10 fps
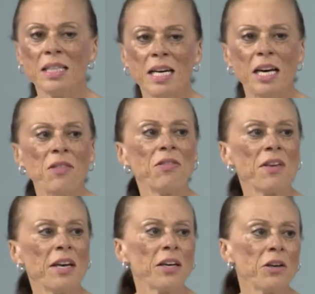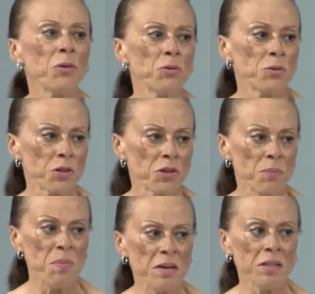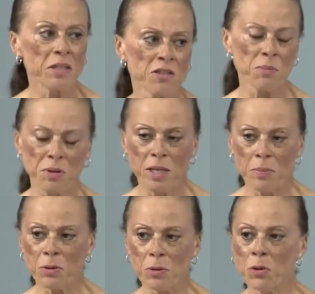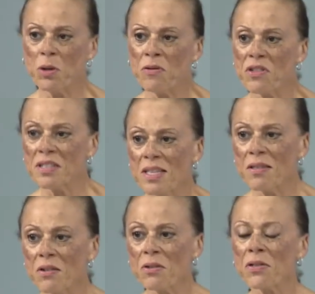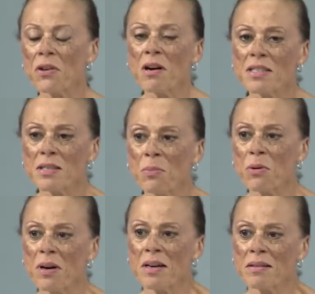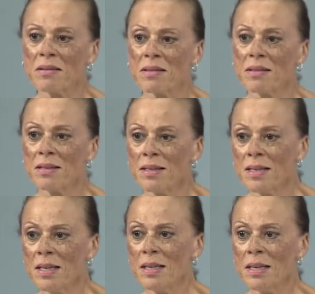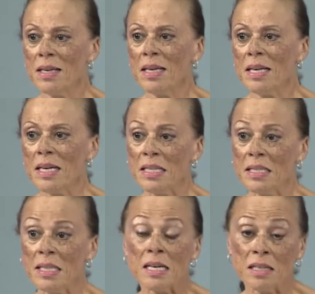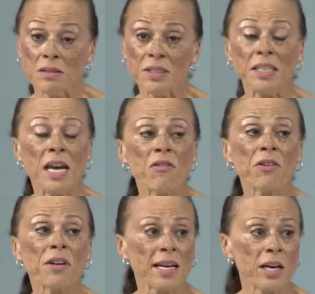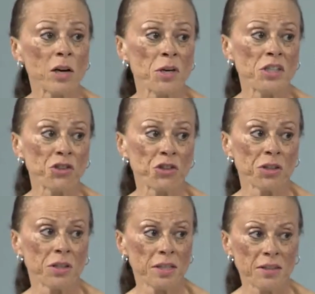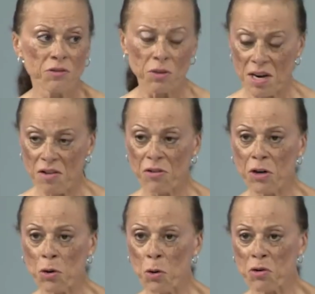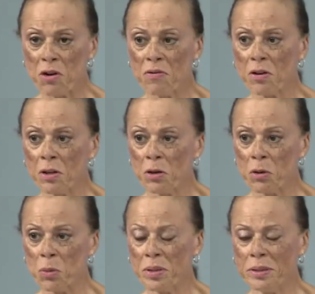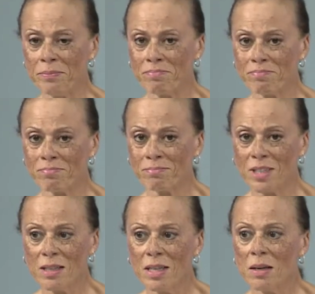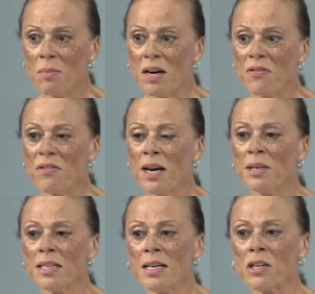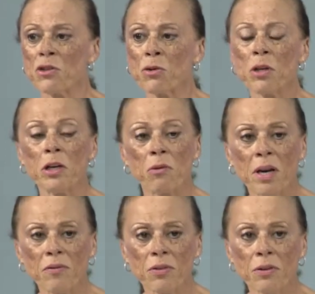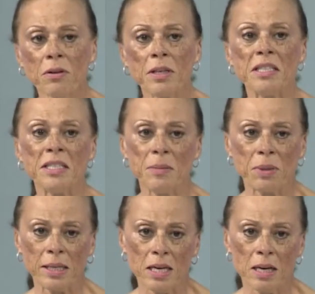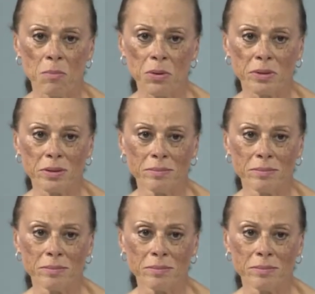And thank you to the millions of people who have sent their thoughts and prayers in love in every language from every corner of the globe. My family and I are truly grateful and deeply humbled.